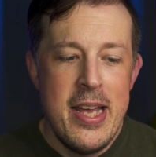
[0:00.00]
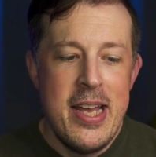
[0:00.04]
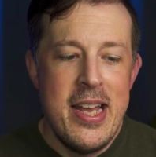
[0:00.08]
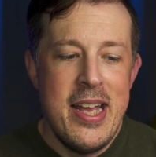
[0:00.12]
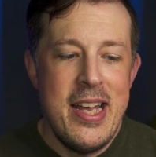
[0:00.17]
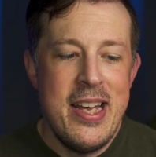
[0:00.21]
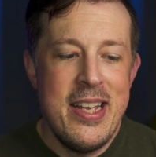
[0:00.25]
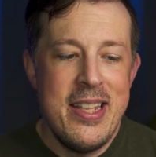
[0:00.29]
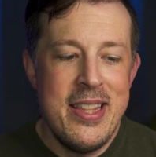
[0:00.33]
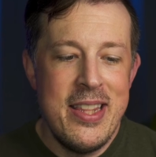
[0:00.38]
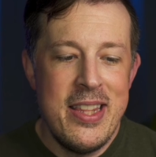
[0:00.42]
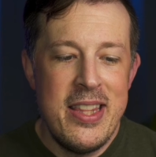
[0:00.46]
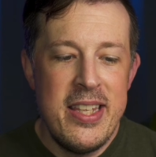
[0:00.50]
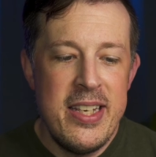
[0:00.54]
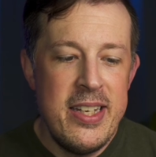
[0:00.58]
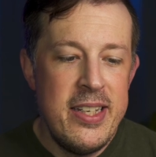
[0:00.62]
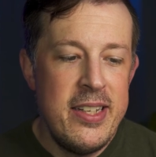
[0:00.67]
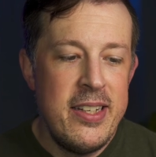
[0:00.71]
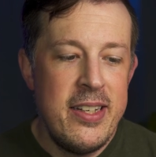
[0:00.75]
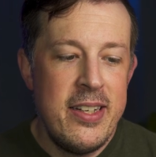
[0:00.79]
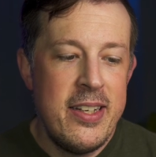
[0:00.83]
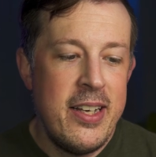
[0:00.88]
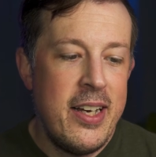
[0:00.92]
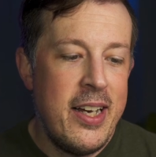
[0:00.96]
And
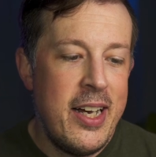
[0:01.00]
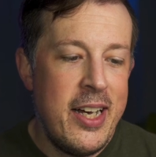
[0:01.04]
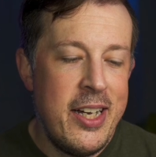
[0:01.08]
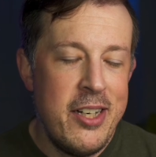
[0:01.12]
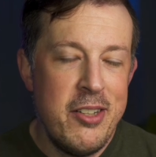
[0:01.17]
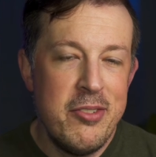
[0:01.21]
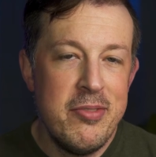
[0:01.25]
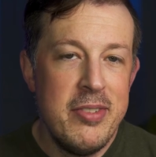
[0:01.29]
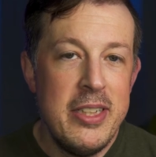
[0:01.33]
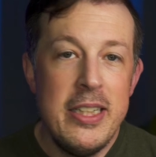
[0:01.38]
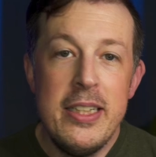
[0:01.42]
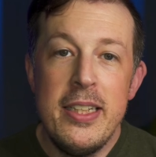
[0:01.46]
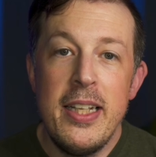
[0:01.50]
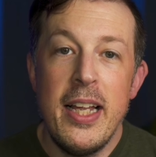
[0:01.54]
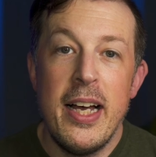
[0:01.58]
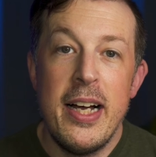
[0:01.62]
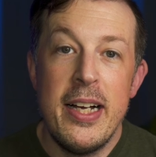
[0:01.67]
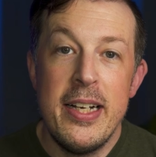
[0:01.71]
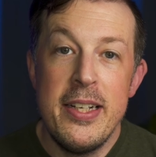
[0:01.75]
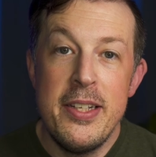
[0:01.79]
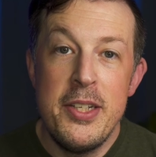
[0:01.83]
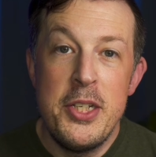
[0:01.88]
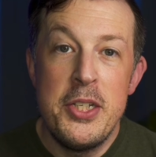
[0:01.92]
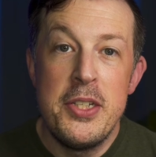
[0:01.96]
then I
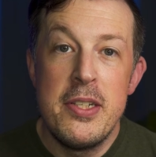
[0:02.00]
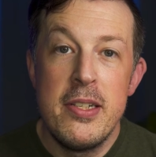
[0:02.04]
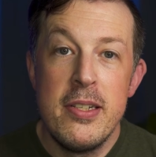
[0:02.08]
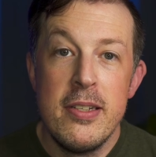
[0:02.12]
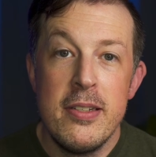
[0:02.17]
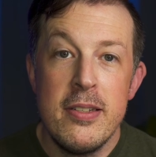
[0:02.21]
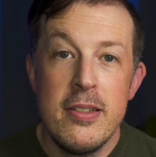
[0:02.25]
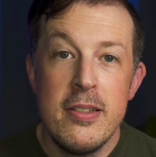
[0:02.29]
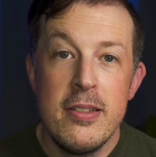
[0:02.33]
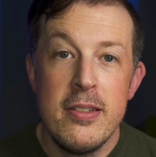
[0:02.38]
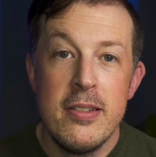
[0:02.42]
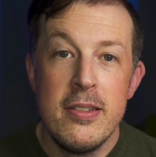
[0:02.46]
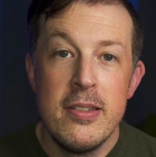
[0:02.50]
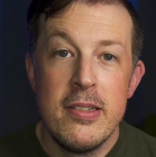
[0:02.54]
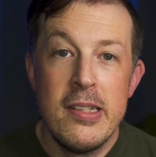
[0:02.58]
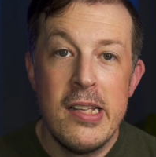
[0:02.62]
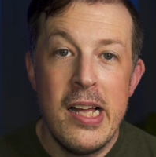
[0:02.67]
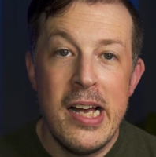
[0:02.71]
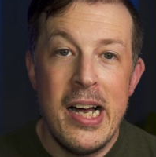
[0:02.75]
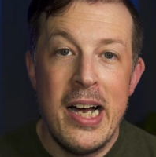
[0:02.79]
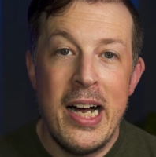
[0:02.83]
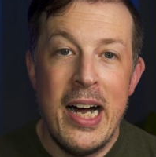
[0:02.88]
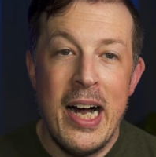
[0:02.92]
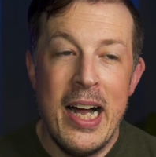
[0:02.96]
realized
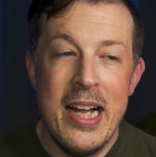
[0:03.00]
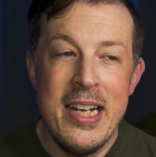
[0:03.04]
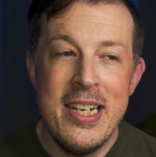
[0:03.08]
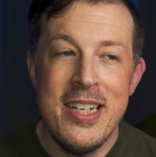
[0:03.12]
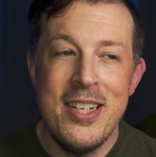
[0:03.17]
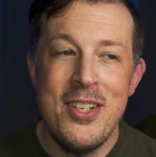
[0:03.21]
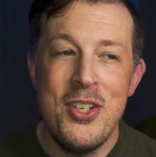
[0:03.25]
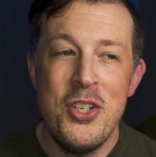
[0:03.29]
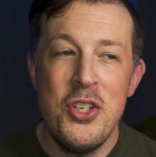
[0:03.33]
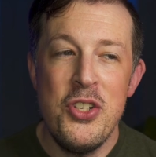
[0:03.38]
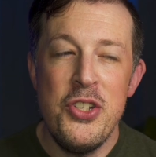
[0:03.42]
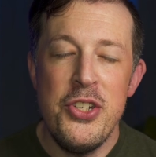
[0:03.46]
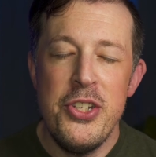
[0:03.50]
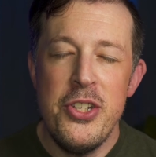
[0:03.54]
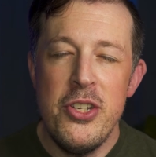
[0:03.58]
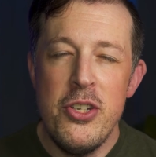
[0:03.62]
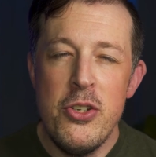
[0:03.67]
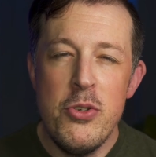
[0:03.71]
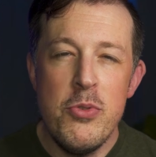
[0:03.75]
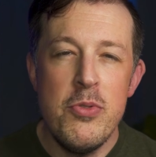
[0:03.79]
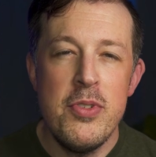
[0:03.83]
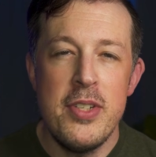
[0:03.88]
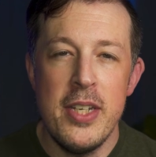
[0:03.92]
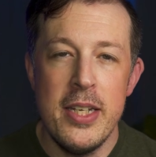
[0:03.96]
I didn't
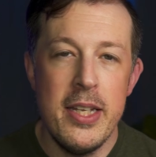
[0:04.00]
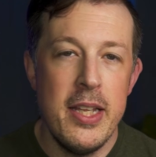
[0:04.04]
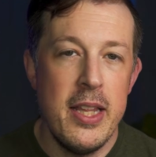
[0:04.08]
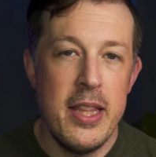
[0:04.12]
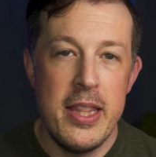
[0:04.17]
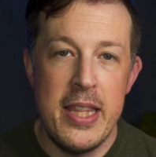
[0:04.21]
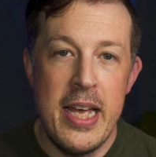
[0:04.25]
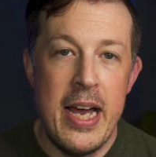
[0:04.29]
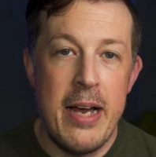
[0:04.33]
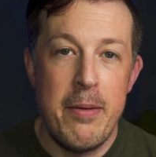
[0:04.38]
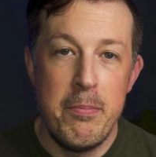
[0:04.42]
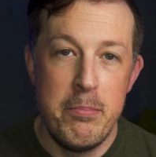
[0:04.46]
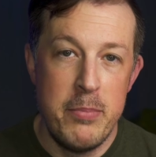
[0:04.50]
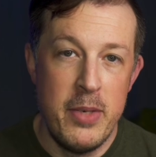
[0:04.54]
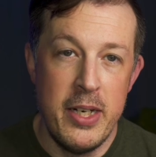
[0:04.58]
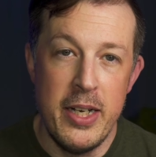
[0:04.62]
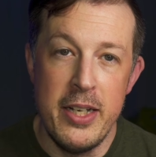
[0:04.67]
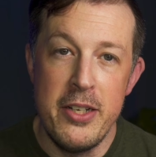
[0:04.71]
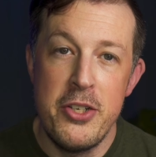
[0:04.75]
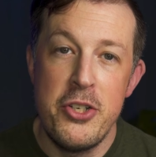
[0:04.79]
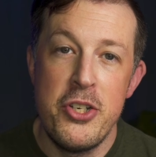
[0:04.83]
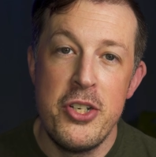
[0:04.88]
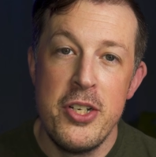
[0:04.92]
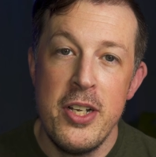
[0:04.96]
use it that
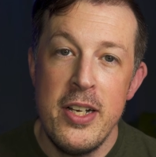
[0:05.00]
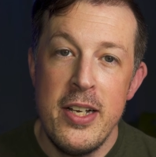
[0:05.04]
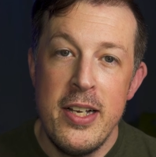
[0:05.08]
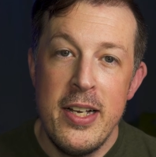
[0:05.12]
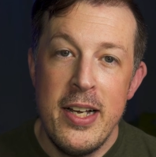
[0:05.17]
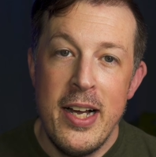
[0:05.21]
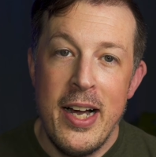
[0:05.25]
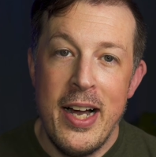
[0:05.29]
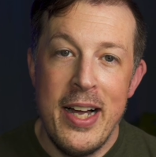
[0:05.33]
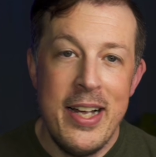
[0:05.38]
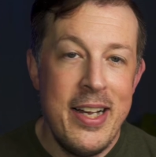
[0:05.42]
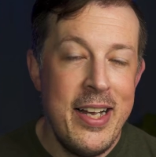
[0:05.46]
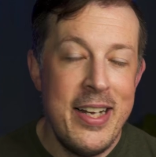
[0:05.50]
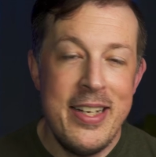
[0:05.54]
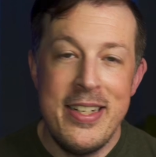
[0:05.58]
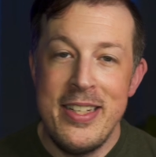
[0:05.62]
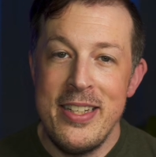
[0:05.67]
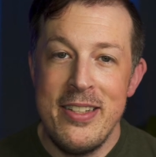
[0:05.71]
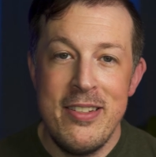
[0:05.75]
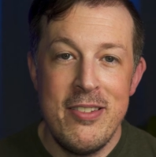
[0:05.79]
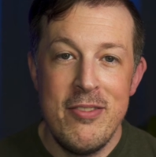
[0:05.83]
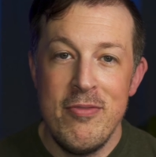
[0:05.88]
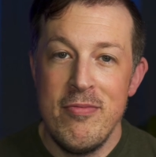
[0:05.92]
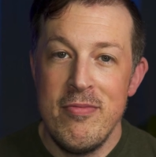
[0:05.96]
much. I
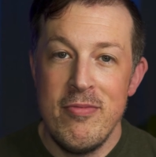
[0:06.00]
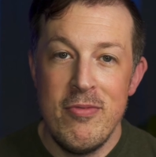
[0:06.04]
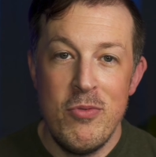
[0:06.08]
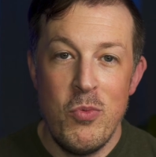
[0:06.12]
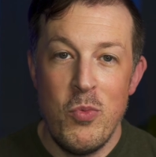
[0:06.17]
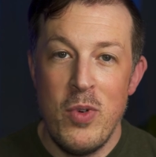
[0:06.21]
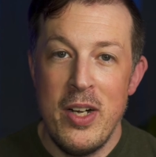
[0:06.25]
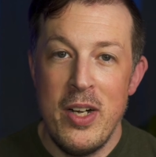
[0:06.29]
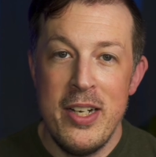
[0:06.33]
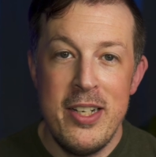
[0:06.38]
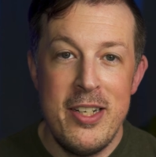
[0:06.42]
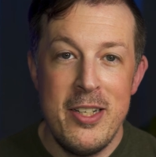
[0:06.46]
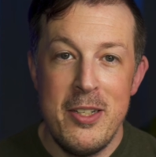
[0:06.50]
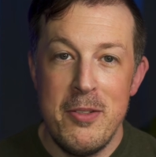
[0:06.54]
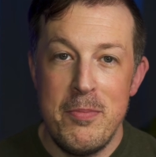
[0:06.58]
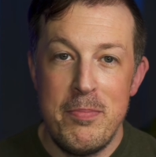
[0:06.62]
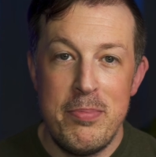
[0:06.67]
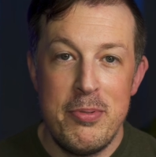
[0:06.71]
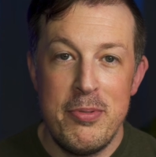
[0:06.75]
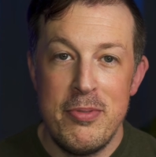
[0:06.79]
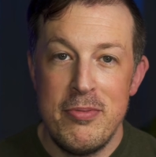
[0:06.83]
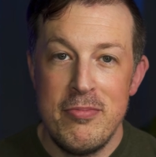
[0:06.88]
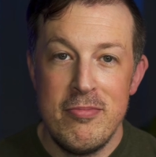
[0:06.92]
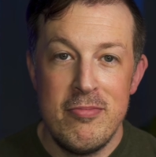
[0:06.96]
didn't wind up
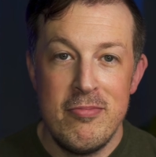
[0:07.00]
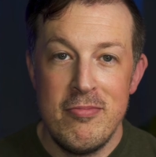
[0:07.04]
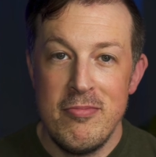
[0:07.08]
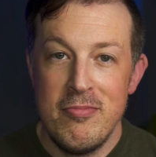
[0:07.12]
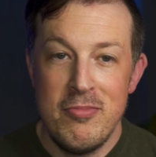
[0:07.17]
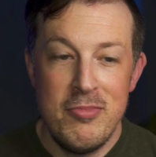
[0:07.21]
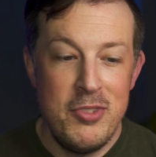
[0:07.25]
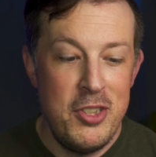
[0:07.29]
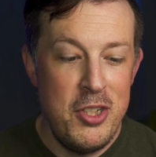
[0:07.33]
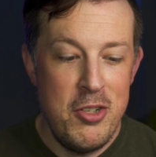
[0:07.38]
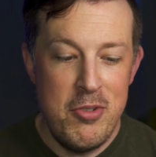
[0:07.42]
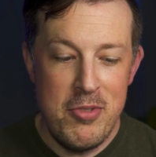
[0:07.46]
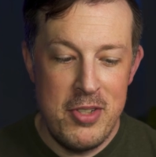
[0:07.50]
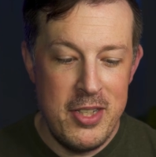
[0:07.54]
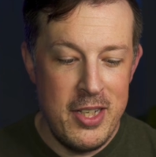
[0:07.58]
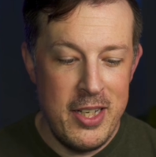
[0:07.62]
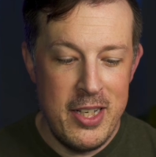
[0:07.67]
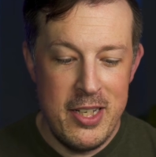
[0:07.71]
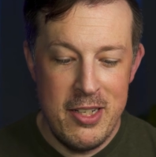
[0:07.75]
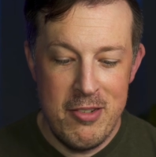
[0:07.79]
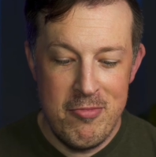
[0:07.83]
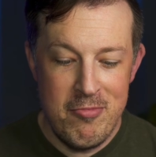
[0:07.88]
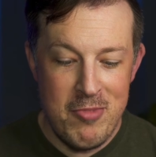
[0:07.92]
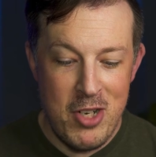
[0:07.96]
using
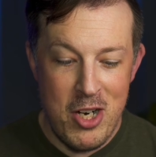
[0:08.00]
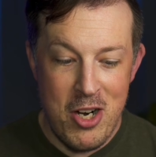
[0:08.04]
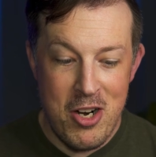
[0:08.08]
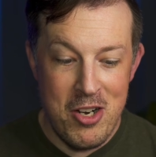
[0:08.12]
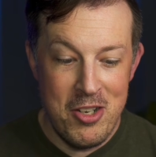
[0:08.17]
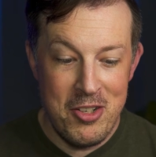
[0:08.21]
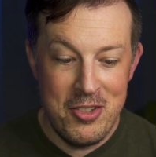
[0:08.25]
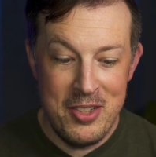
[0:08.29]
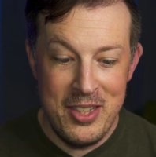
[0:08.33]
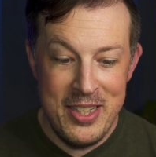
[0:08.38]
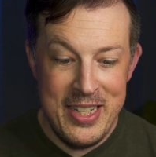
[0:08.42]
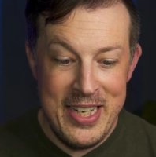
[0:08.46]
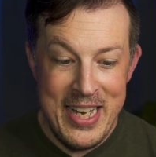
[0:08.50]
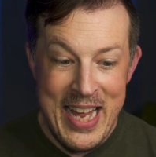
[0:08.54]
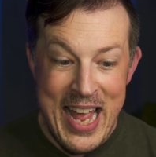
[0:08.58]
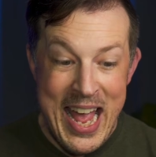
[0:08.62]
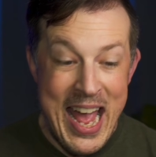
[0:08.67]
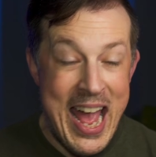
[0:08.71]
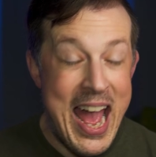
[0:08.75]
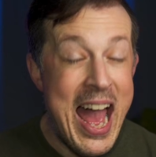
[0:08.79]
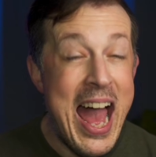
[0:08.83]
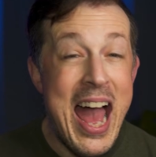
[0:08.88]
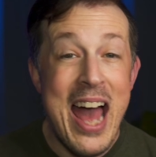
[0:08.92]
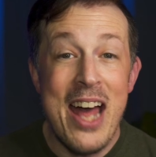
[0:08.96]
it hardly
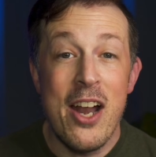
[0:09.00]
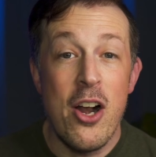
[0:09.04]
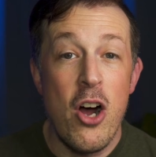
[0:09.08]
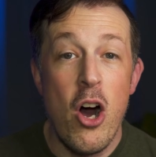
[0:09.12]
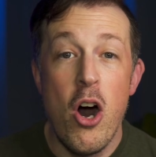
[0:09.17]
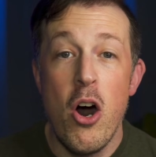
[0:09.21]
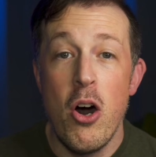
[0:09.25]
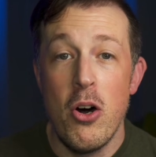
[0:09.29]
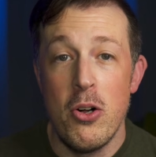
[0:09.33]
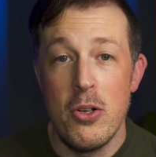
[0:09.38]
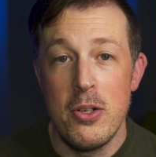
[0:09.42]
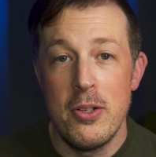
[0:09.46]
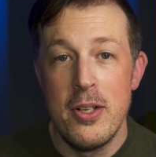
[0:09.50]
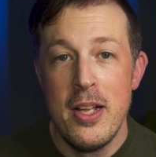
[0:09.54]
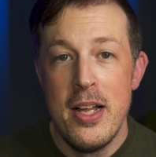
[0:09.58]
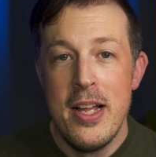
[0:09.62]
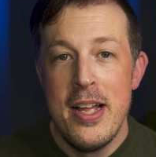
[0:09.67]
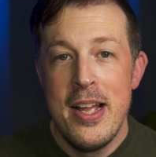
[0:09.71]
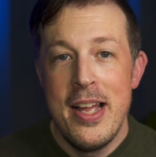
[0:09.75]
at all.